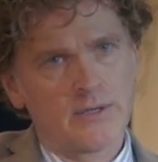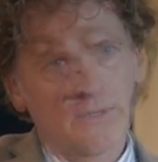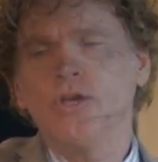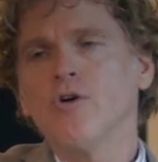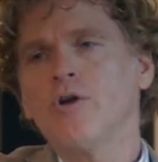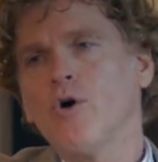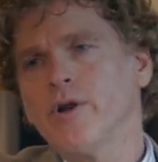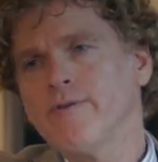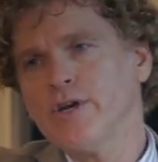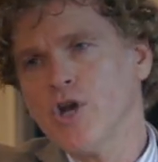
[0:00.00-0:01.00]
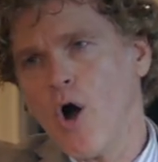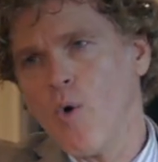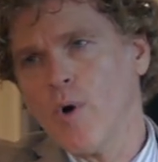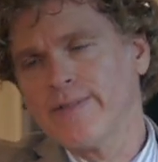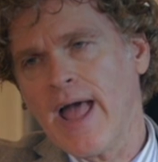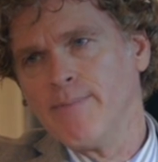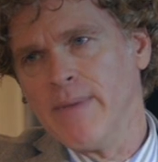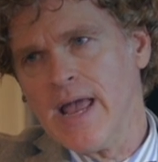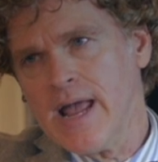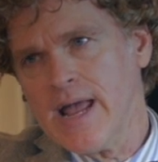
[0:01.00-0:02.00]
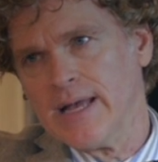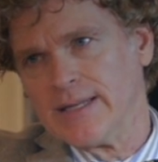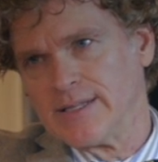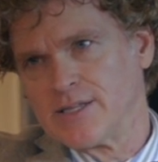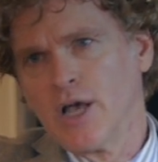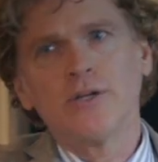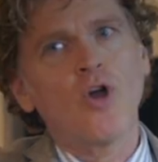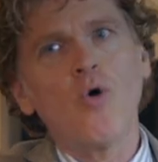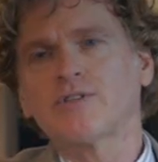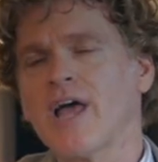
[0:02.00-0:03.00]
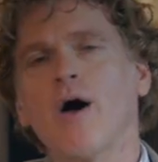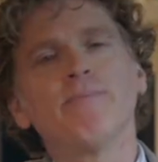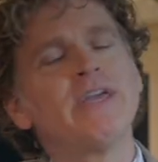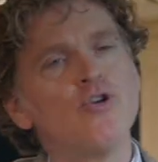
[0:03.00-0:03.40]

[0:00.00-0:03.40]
You don't even know what that means. Don't tell me